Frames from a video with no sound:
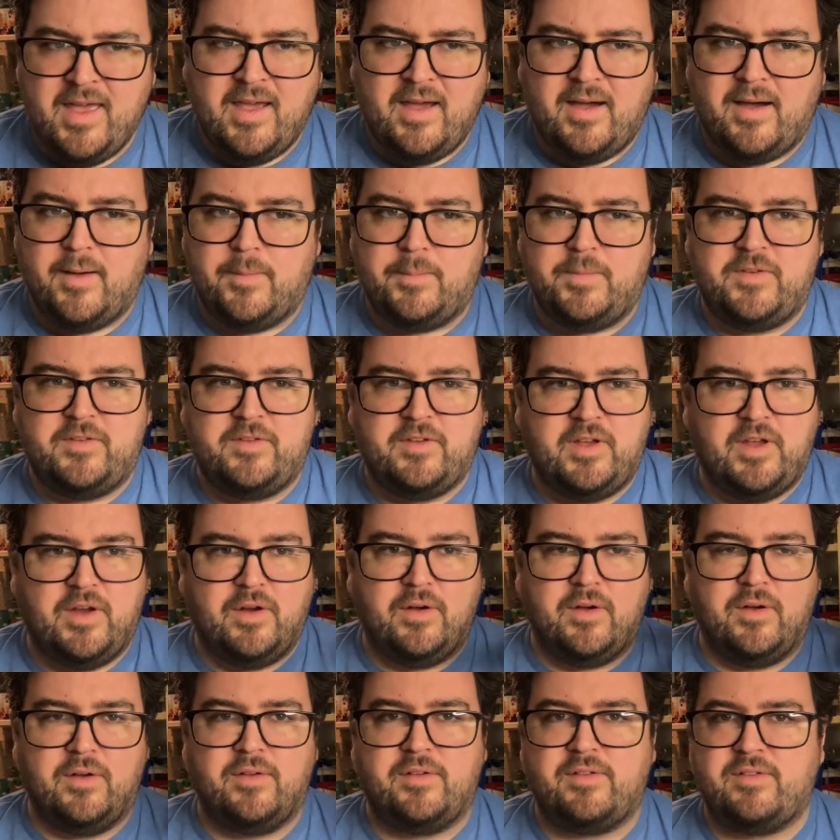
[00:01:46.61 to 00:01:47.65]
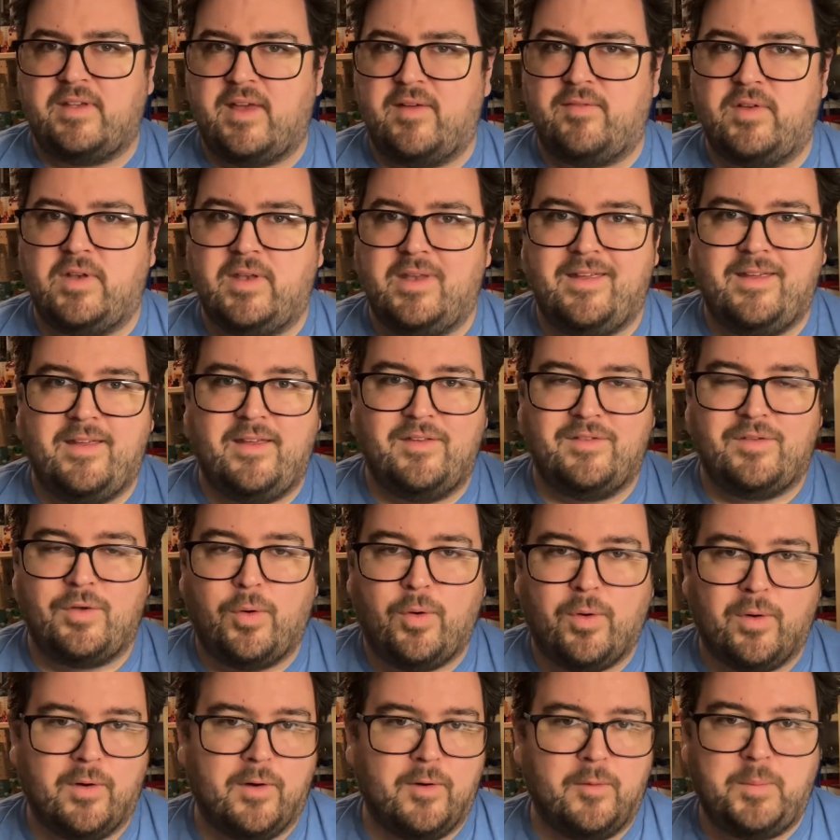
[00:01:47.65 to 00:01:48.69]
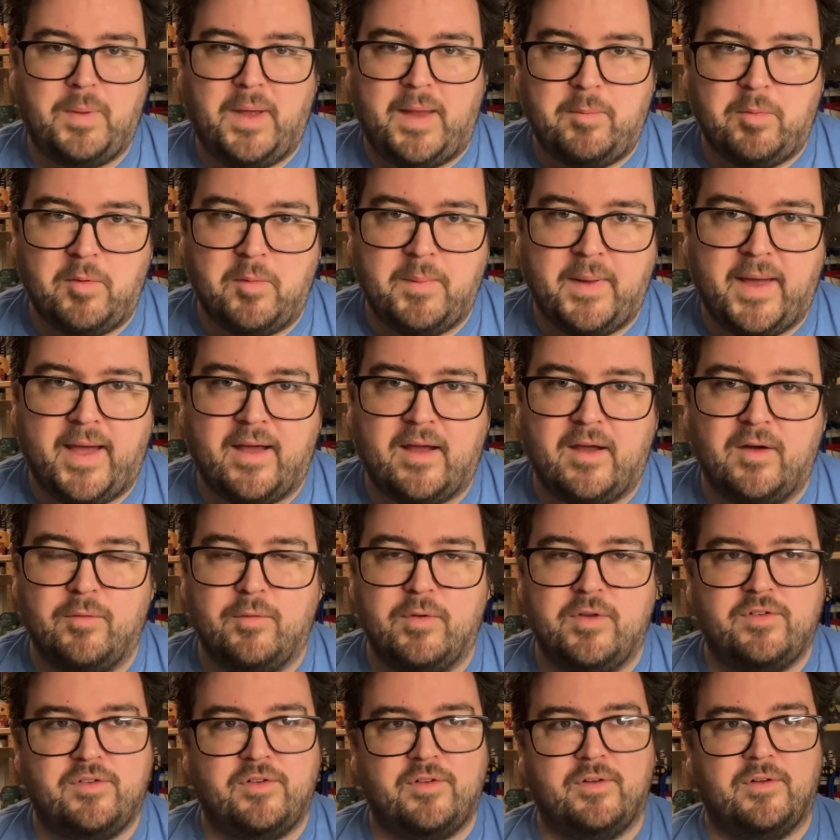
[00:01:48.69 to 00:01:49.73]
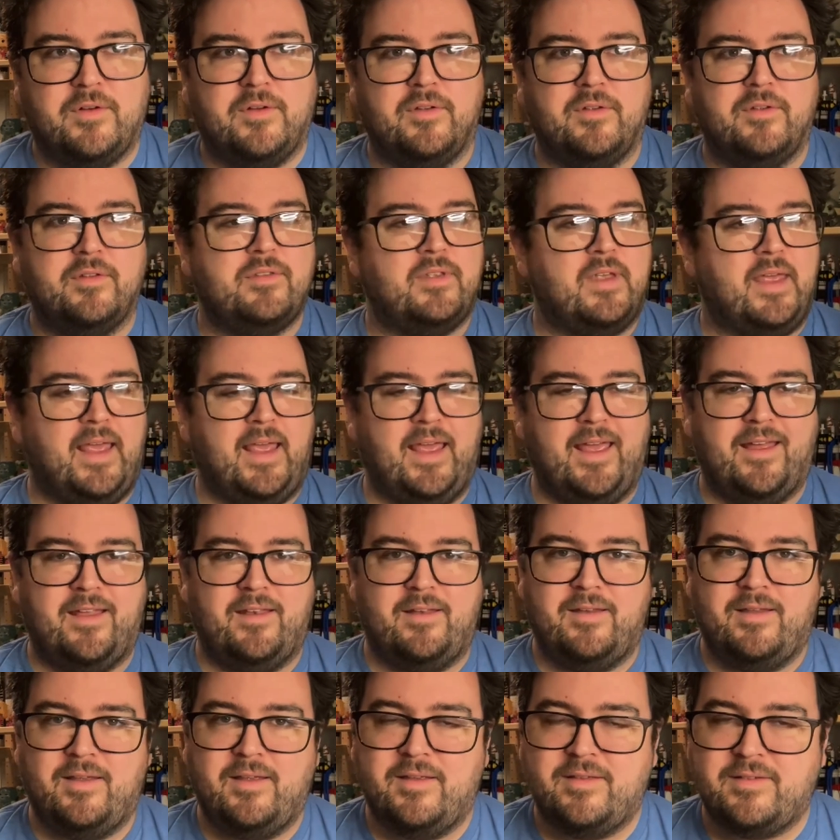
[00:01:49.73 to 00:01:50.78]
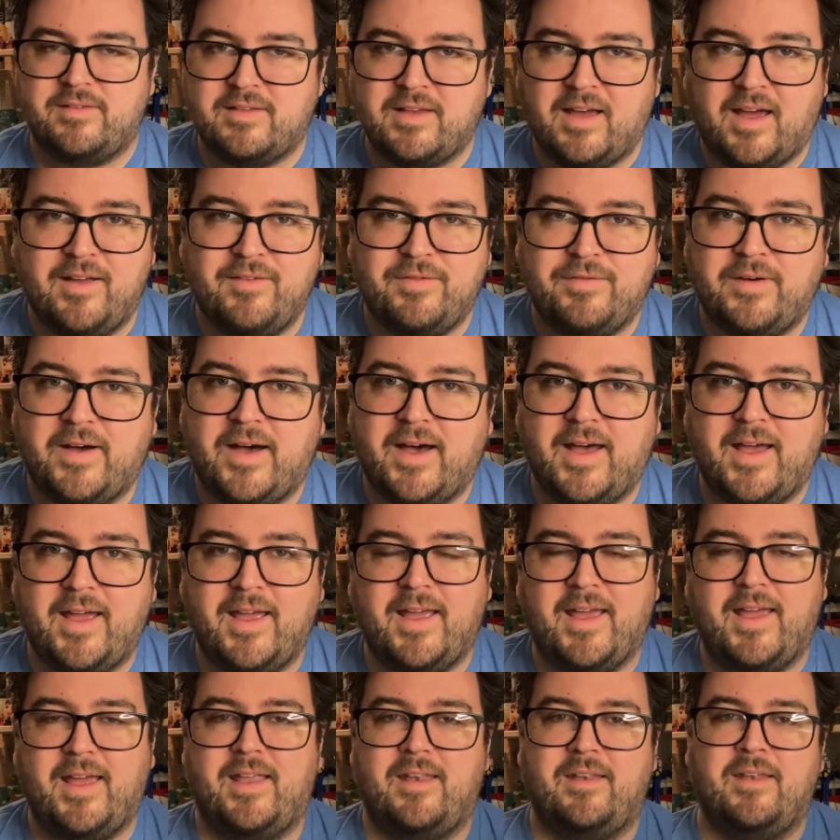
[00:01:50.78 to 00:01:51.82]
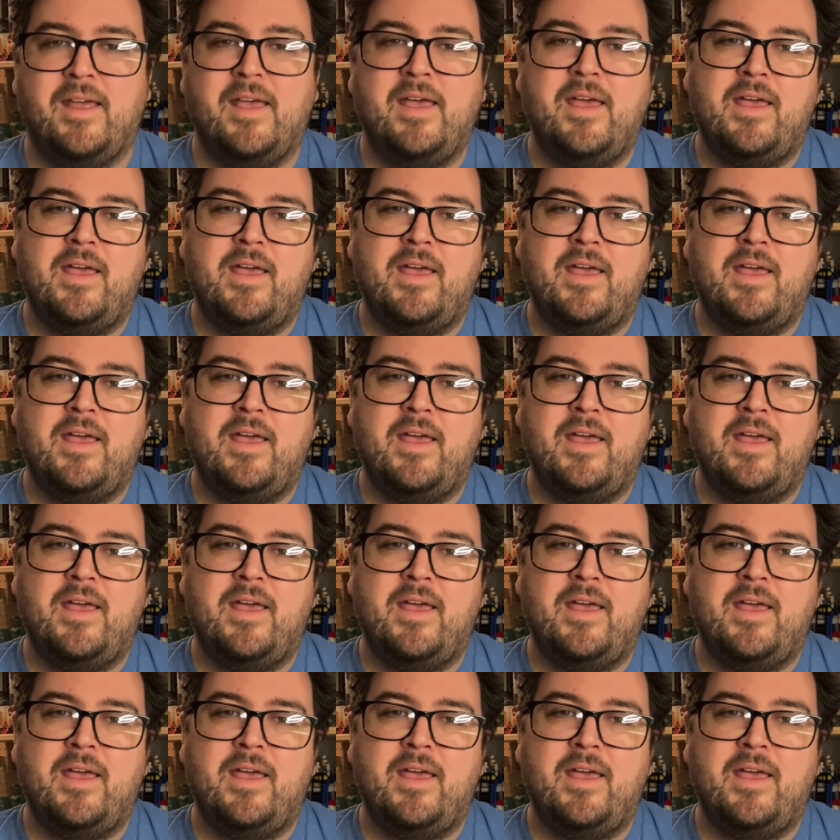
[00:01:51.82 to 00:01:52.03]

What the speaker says: obscure 70s horror paperback originals and sci-fi and